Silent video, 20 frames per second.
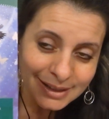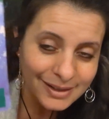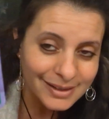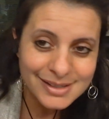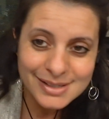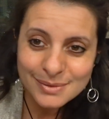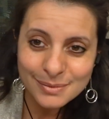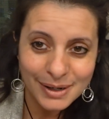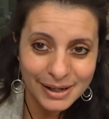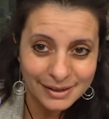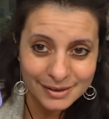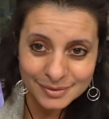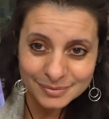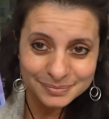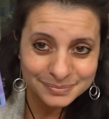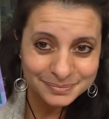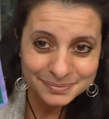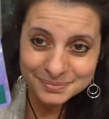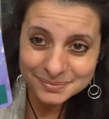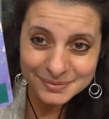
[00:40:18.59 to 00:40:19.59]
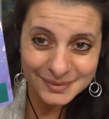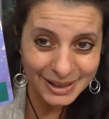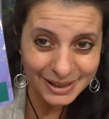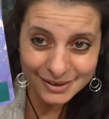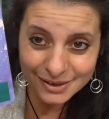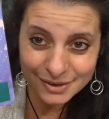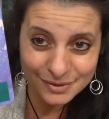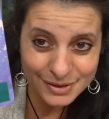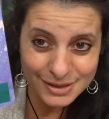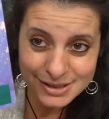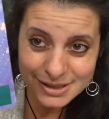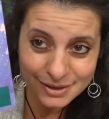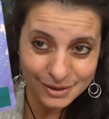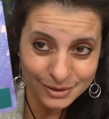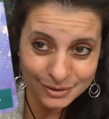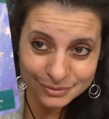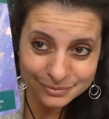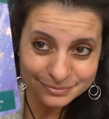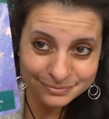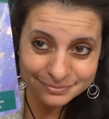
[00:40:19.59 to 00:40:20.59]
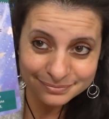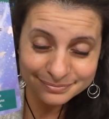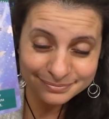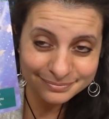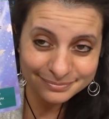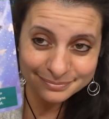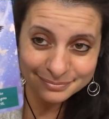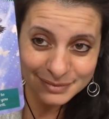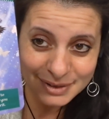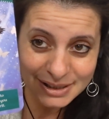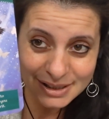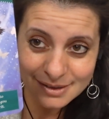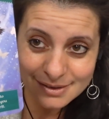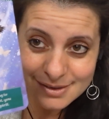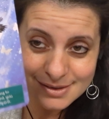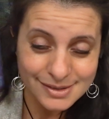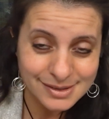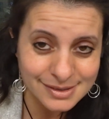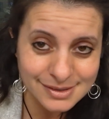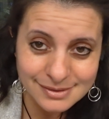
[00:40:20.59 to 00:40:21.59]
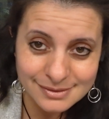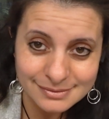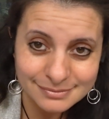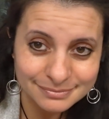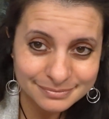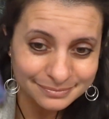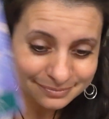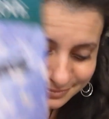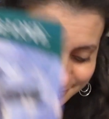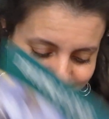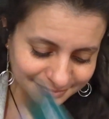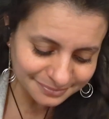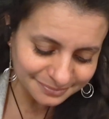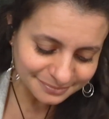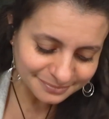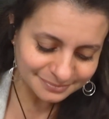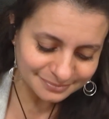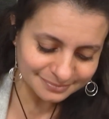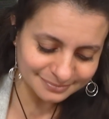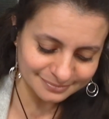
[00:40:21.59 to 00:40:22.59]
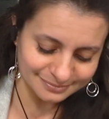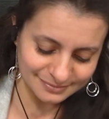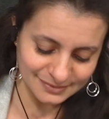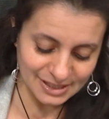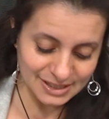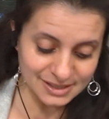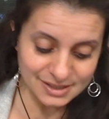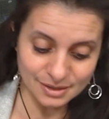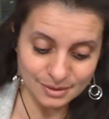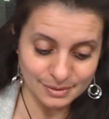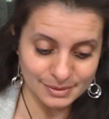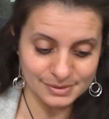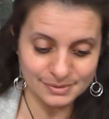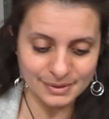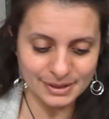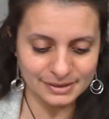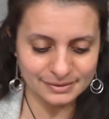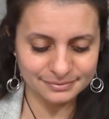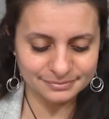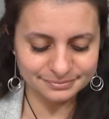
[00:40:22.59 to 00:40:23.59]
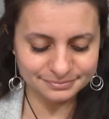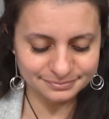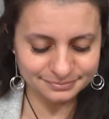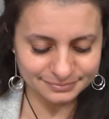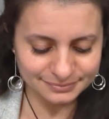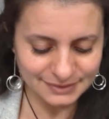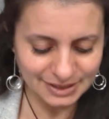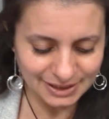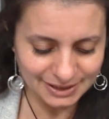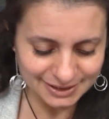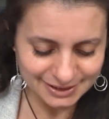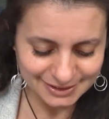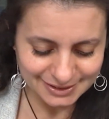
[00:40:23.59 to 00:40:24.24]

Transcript: This is why I love the tarot, because it's always right.